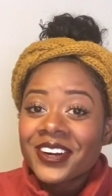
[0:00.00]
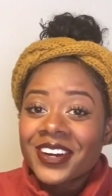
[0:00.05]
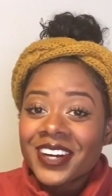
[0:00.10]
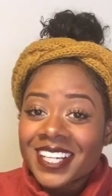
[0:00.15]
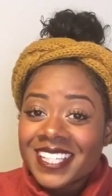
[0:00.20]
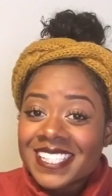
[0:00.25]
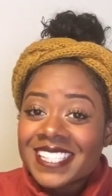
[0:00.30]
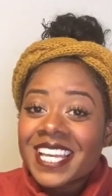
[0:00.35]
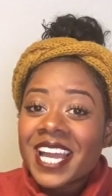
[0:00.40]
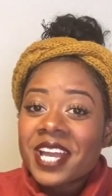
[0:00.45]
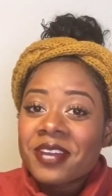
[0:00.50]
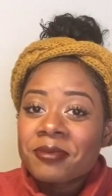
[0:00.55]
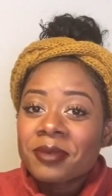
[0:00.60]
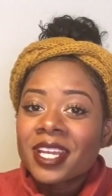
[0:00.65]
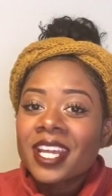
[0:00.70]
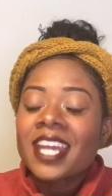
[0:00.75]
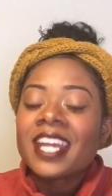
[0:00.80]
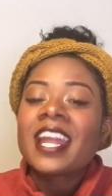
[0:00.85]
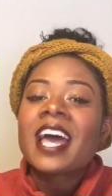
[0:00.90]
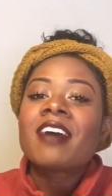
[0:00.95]

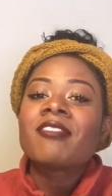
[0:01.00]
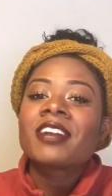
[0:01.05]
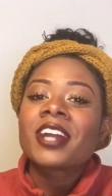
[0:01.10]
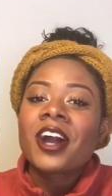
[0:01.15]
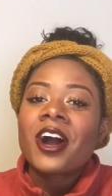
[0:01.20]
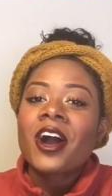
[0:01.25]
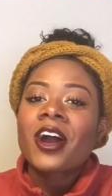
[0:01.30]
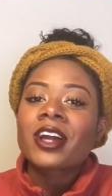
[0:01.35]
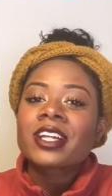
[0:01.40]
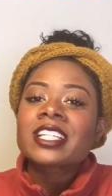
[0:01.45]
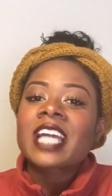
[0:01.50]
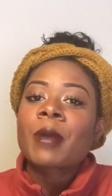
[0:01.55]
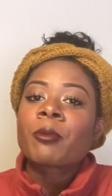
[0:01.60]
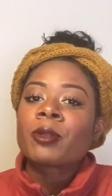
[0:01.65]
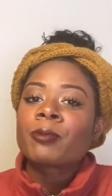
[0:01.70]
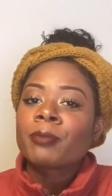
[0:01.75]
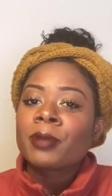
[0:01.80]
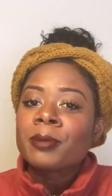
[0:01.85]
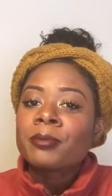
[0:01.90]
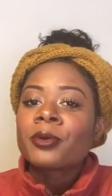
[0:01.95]
assignment and having a hard time
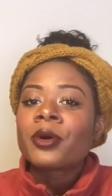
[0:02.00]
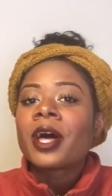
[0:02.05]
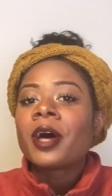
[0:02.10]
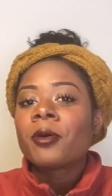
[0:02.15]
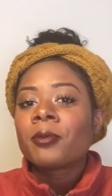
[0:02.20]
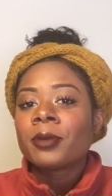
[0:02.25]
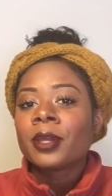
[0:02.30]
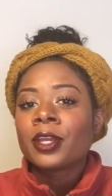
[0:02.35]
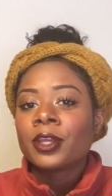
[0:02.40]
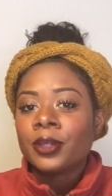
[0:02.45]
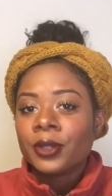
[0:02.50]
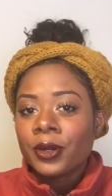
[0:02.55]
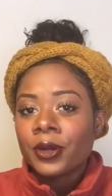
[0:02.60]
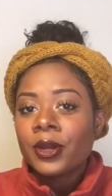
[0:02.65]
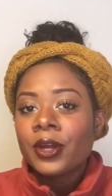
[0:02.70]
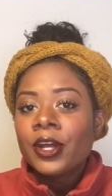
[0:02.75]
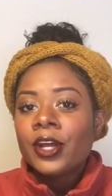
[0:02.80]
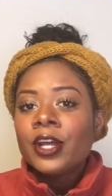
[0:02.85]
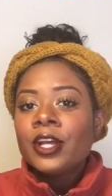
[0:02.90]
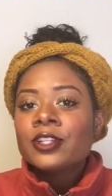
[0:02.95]
with people helping you.
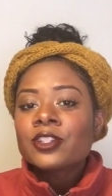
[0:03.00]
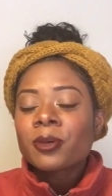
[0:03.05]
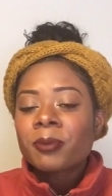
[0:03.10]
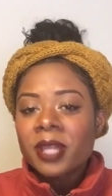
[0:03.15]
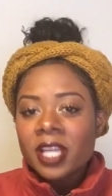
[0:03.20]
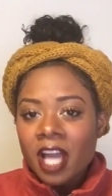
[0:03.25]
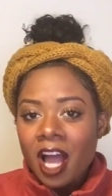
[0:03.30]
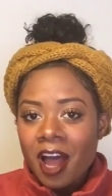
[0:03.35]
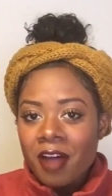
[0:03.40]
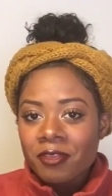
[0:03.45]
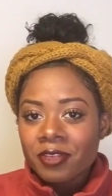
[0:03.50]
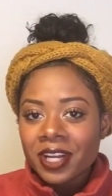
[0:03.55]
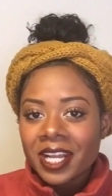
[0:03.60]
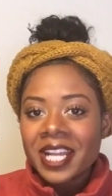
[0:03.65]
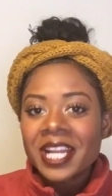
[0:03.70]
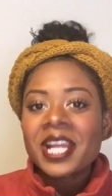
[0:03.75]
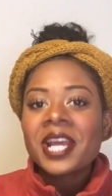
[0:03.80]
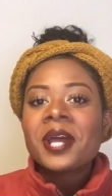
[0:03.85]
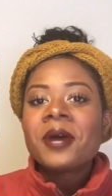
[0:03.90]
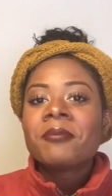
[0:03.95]
So be
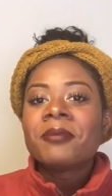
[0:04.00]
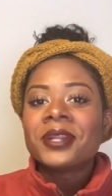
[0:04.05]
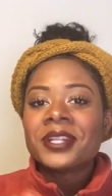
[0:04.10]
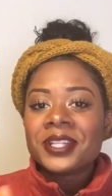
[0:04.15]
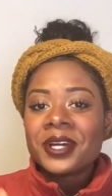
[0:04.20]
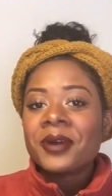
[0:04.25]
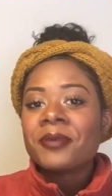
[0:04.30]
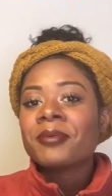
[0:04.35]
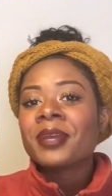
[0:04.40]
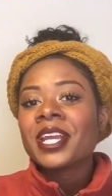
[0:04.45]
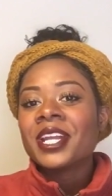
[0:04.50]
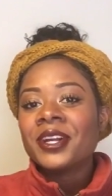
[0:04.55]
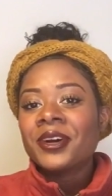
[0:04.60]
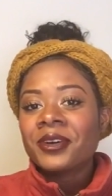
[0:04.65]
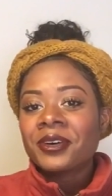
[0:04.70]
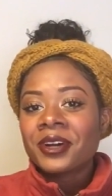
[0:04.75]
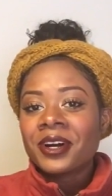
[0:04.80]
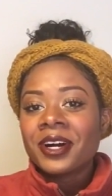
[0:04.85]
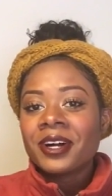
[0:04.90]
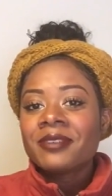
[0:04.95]
confident, but don't be a
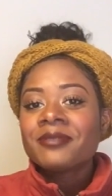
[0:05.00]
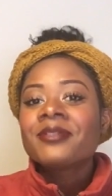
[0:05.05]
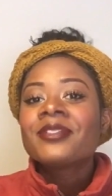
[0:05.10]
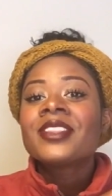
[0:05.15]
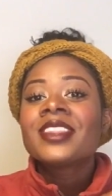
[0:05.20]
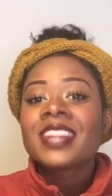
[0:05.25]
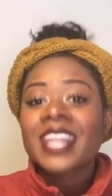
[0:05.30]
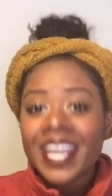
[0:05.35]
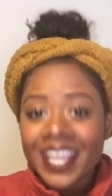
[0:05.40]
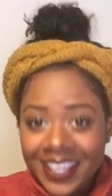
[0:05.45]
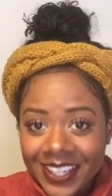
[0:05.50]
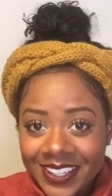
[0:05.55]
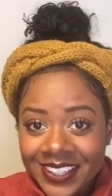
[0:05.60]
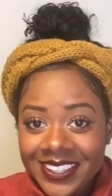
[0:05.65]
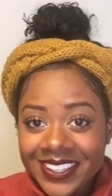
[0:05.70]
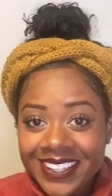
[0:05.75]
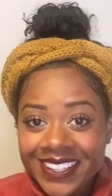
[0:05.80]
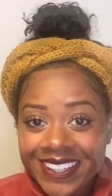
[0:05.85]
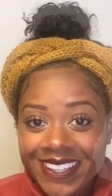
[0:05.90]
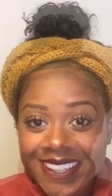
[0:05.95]
know-it-all. Thank you.
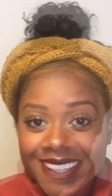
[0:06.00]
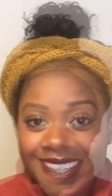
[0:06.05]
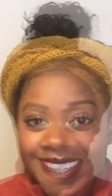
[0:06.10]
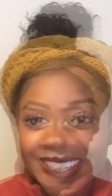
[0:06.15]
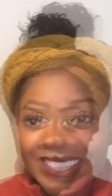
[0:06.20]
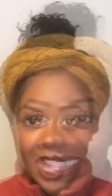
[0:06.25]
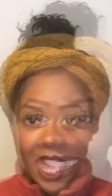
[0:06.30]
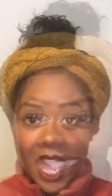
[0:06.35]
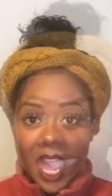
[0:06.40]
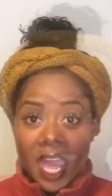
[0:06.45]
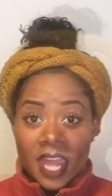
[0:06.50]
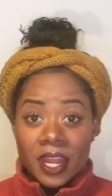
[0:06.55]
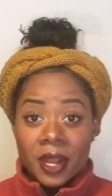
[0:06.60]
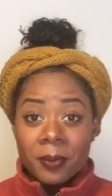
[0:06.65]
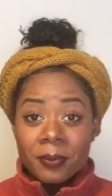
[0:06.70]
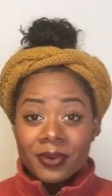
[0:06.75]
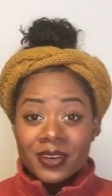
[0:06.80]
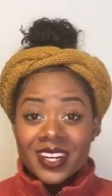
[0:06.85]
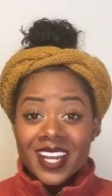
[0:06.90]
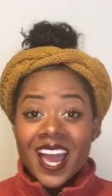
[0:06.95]

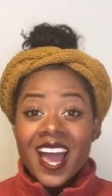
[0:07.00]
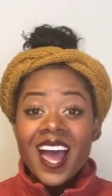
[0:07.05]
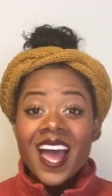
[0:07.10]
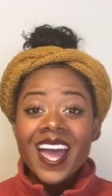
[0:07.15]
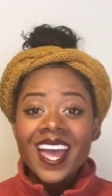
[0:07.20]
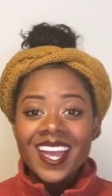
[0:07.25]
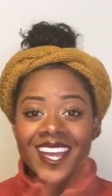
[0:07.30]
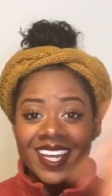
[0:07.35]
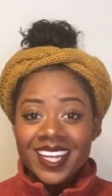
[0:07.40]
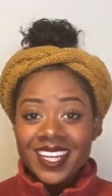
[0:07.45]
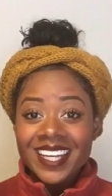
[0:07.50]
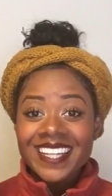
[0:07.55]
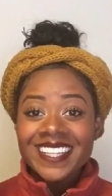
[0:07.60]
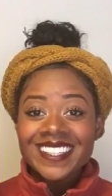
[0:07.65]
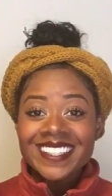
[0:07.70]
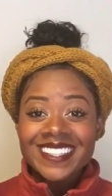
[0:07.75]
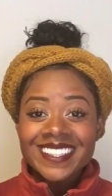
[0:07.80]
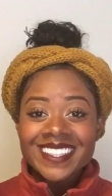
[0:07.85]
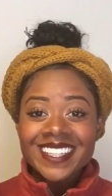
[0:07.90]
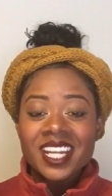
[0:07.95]
Number 9,
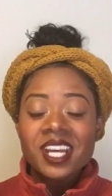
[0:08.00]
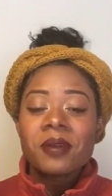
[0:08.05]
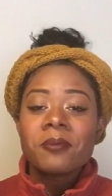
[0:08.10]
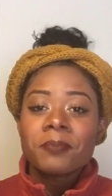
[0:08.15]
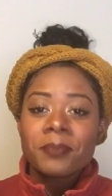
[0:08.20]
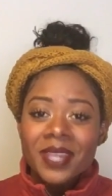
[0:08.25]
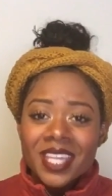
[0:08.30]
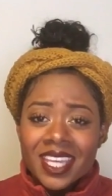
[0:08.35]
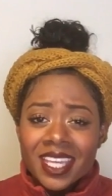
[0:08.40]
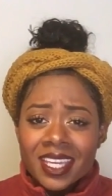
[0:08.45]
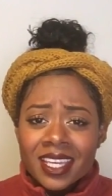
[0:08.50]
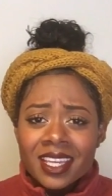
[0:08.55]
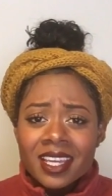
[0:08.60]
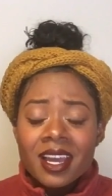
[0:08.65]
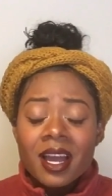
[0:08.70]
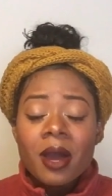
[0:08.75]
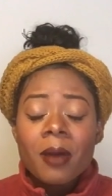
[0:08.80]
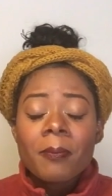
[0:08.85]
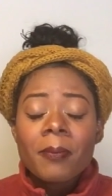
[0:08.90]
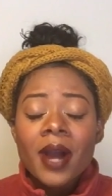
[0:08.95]
be
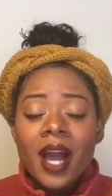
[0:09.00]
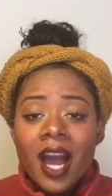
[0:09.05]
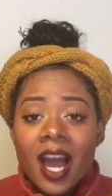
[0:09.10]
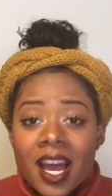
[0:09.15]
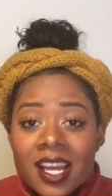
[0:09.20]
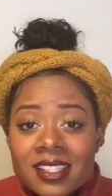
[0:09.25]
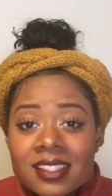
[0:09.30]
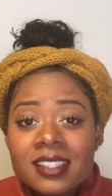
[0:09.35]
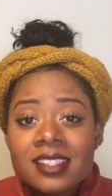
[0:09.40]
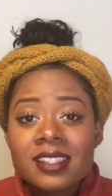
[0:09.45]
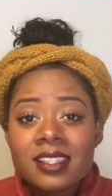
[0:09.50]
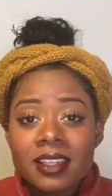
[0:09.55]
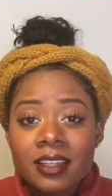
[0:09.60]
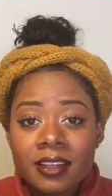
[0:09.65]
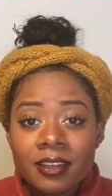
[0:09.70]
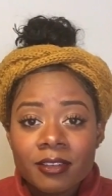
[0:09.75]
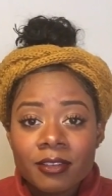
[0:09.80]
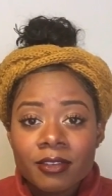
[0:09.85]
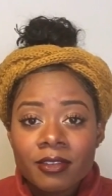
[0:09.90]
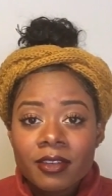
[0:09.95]

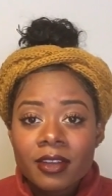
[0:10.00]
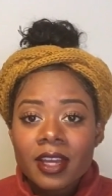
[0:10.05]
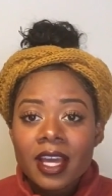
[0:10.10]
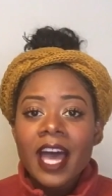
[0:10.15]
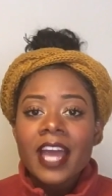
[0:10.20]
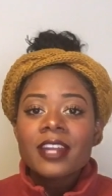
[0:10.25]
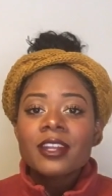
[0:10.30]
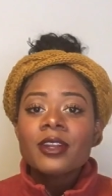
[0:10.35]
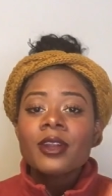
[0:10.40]
positive. I